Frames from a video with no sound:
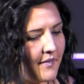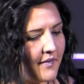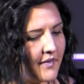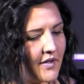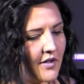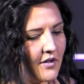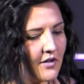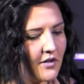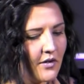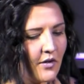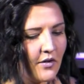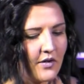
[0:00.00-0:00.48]

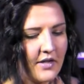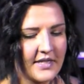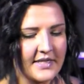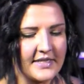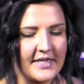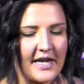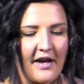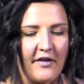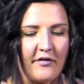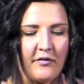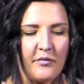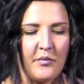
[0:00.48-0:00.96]
your goal is to
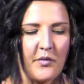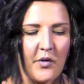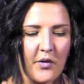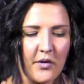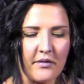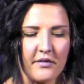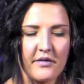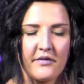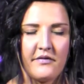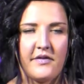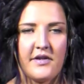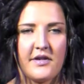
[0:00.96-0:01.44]
have more
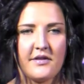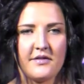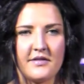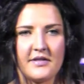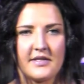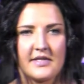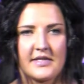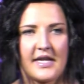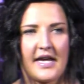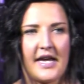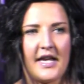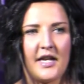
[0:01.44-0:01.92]

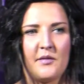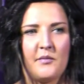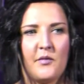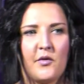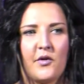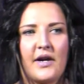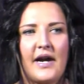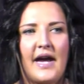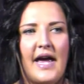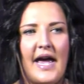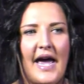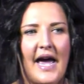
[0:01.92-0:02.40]
reviews and a
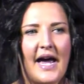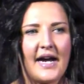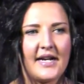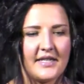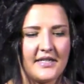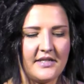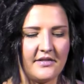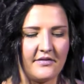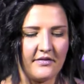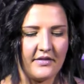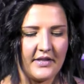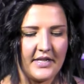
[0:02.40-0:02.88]
more
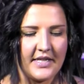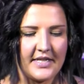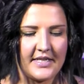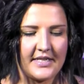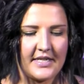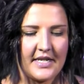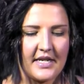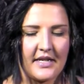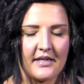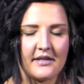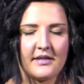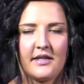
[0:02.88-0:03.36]
active
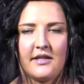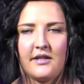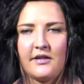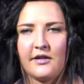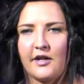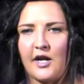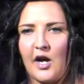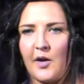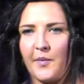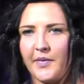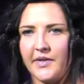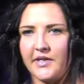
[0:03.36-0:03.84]
listing than your
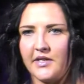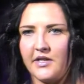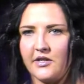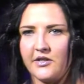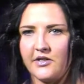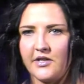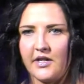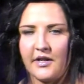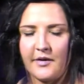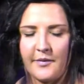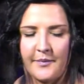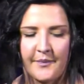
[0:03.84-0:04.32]

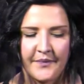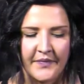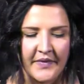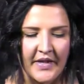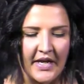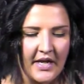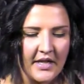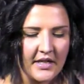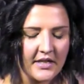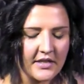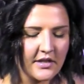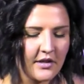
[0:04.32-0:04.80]
competition.
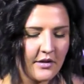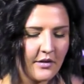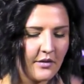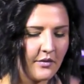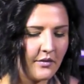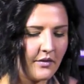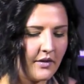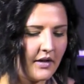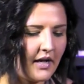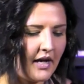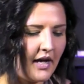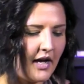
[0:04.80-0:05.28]

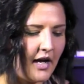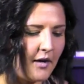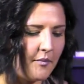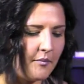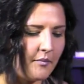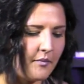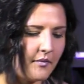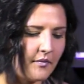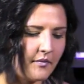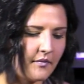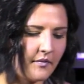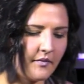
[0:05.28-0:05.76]
So
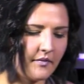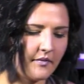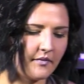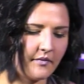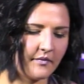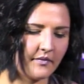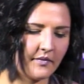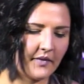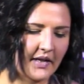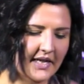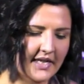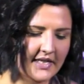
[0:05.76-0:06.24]

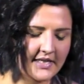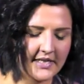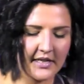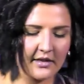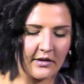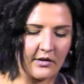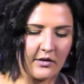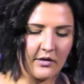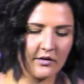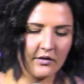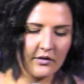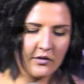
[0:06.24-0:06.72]
like I
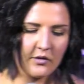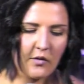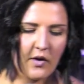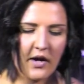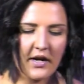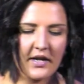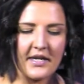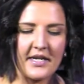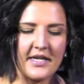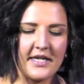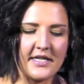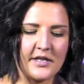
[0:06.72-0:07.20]
said,
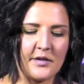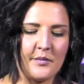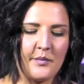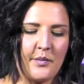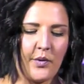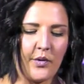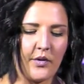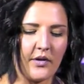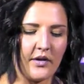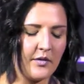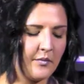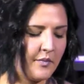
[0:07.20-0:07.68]
quantity is
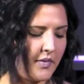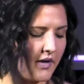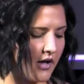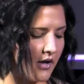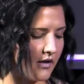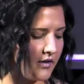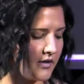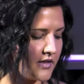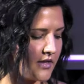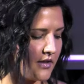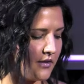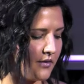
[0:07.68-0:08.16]
important, but
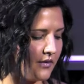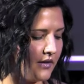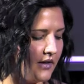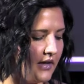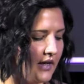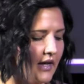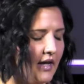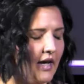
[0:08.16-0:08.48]
also